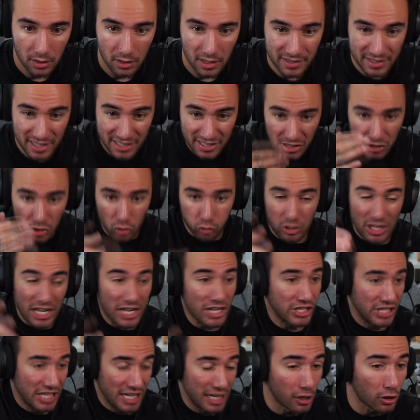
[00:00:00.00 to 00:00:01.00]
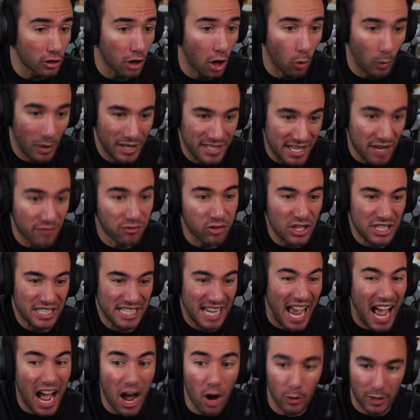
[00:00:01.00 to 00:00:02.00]
This is ReZero, a different
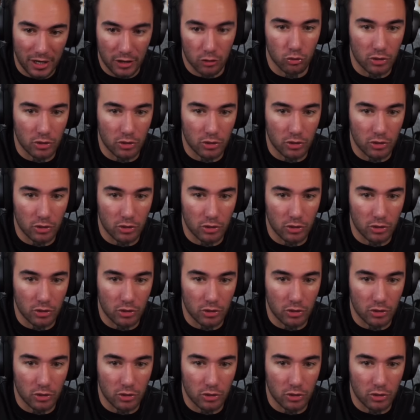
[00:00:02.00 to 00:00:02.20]
town in